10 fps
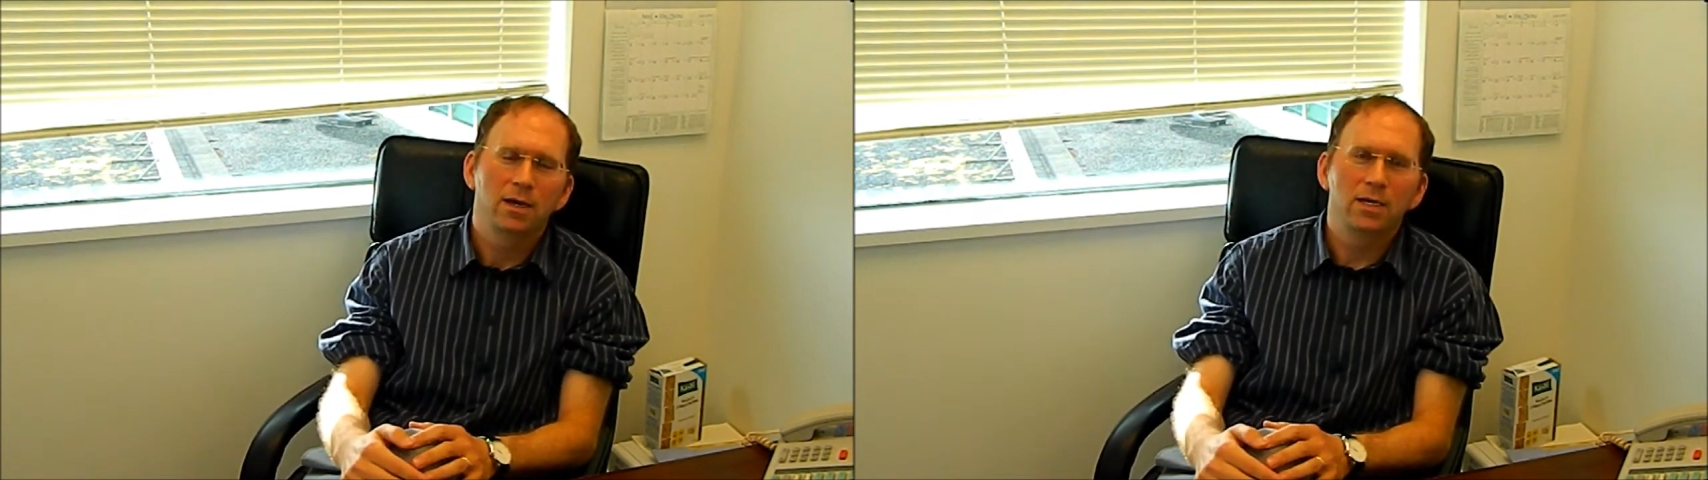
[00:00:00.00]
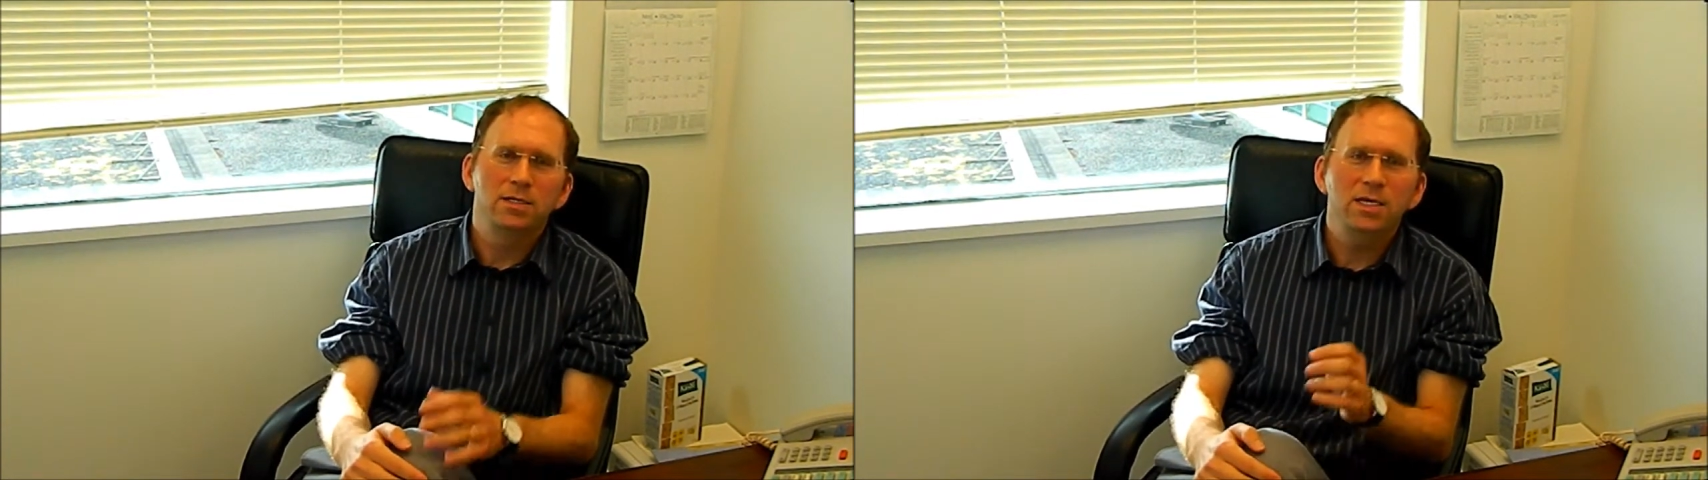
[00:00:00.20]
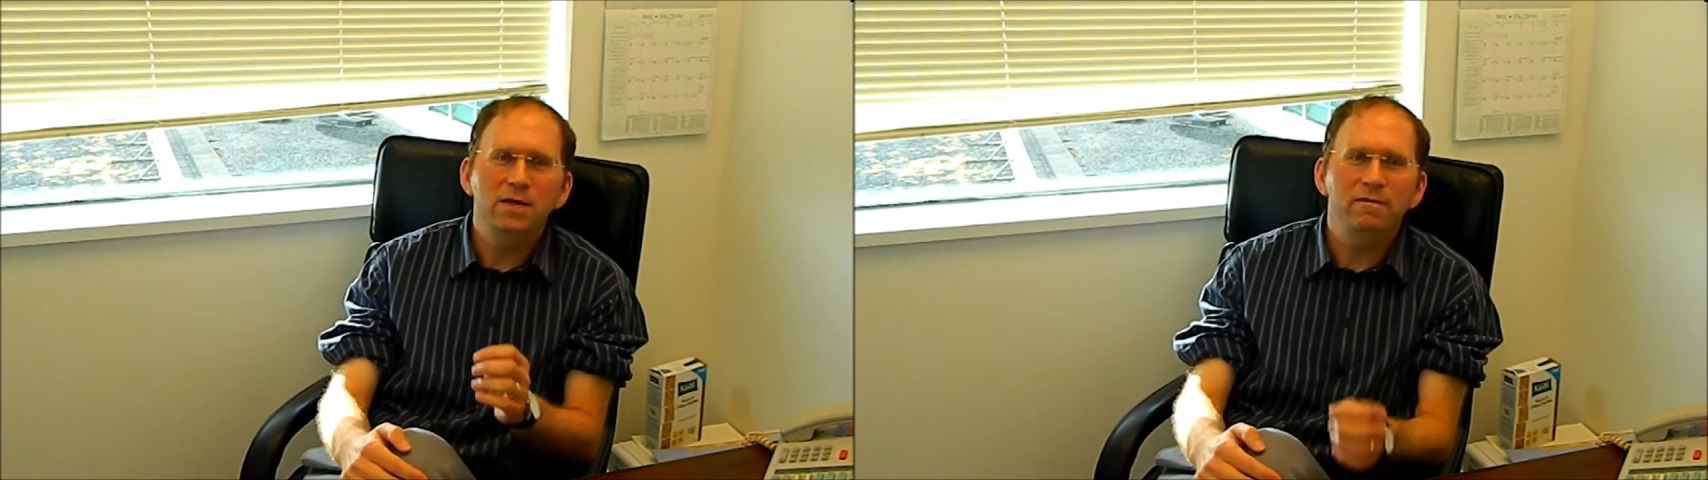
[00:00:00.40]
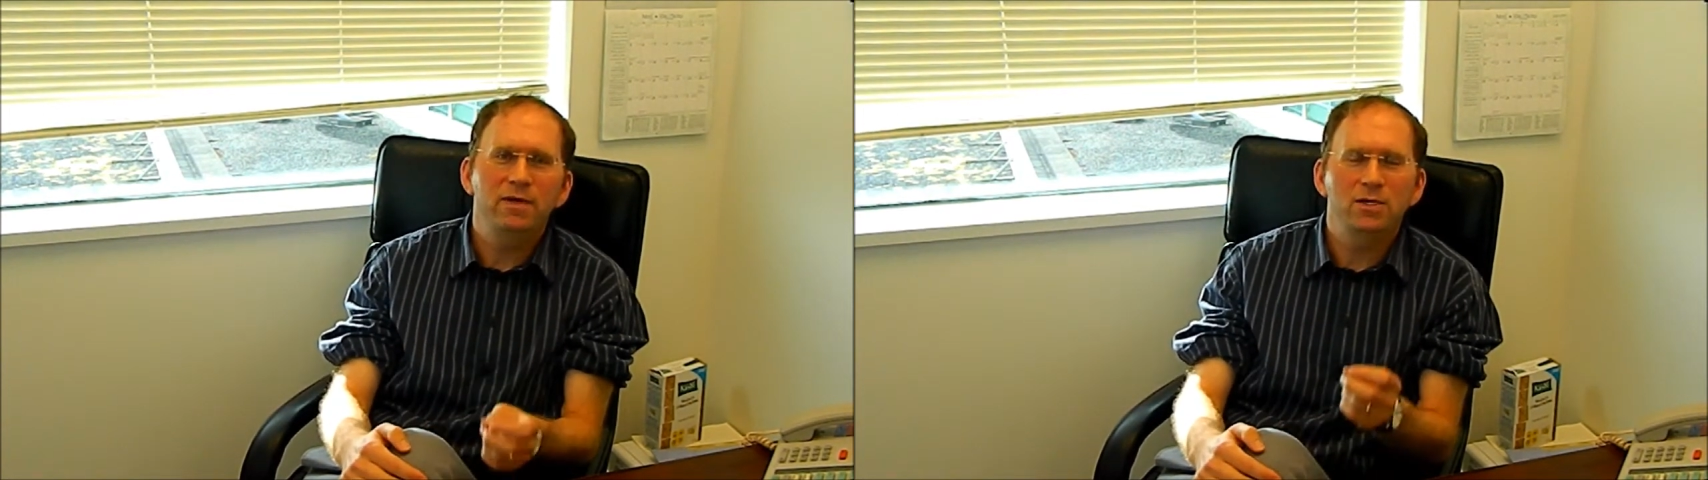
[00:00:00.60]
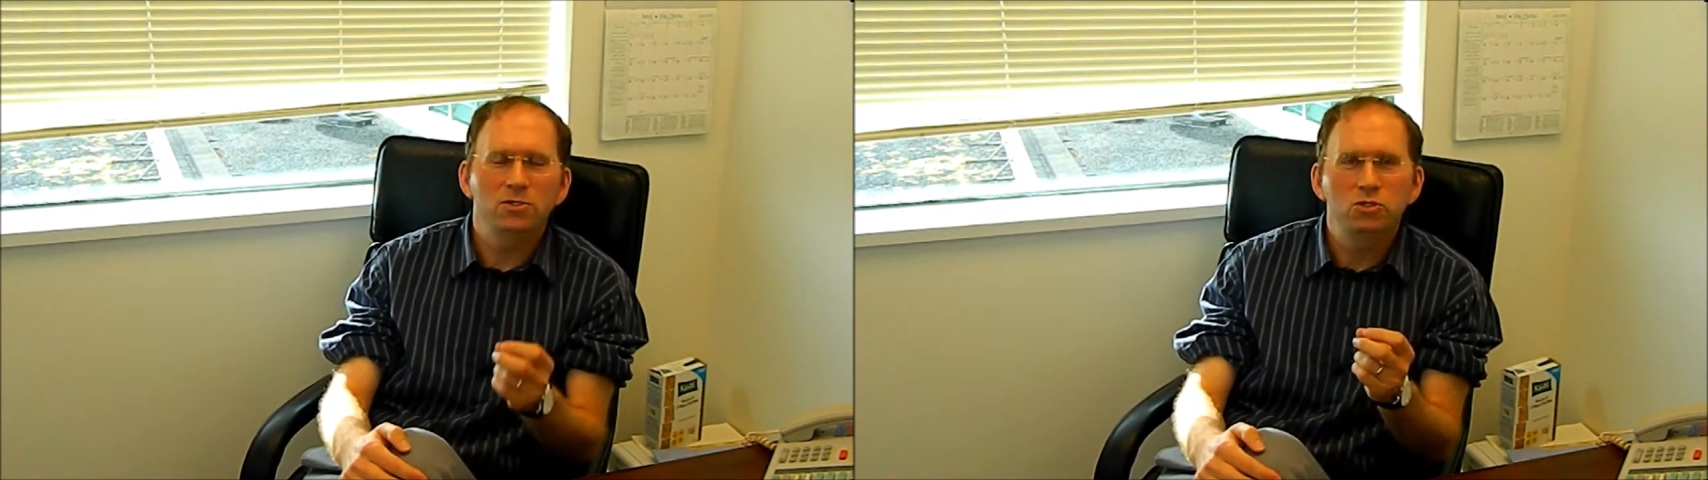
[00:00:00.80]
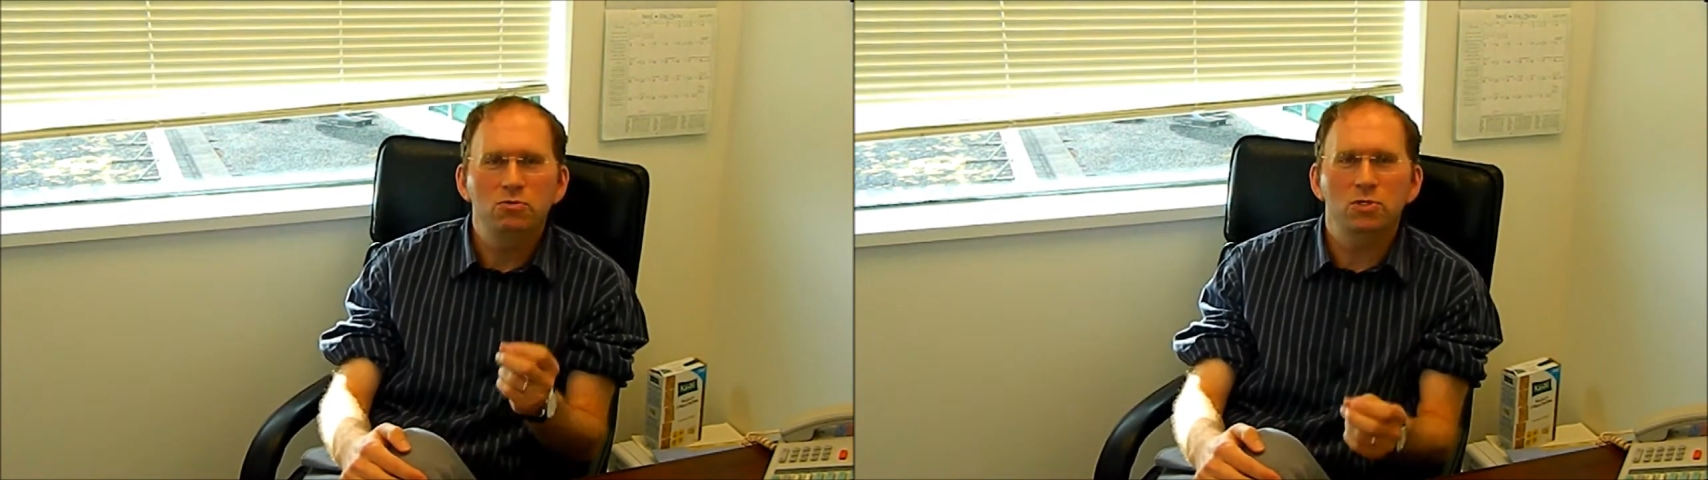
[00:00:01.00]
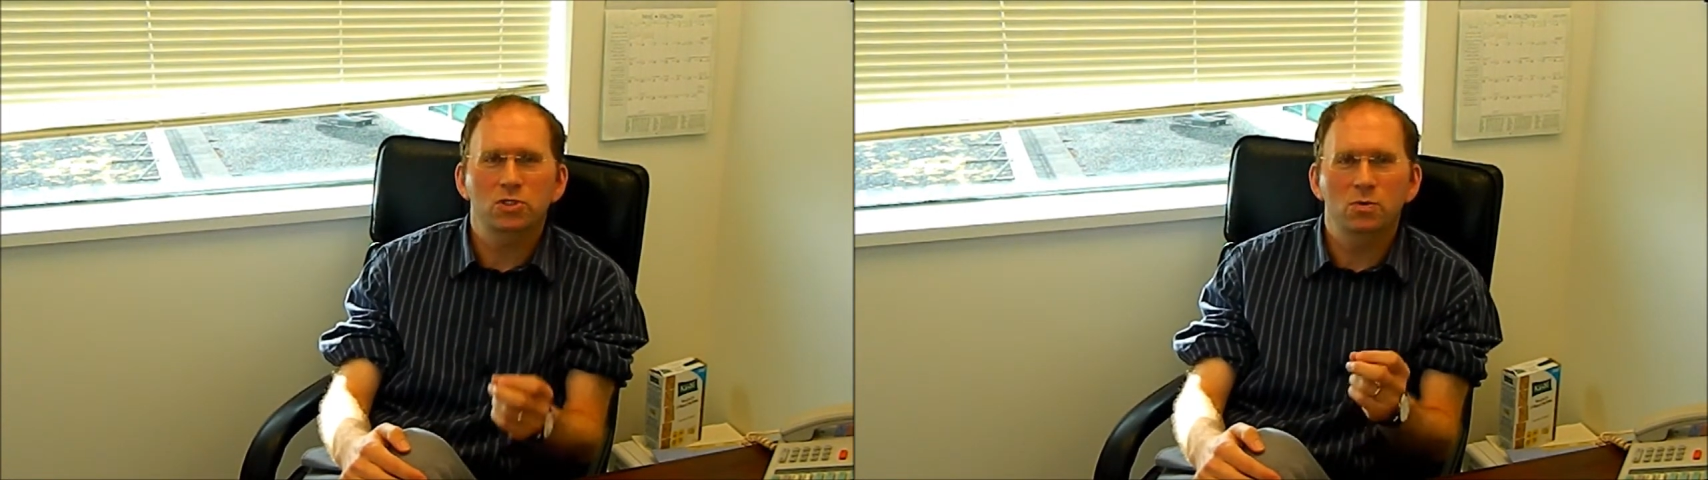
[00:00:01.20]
and even in Jewish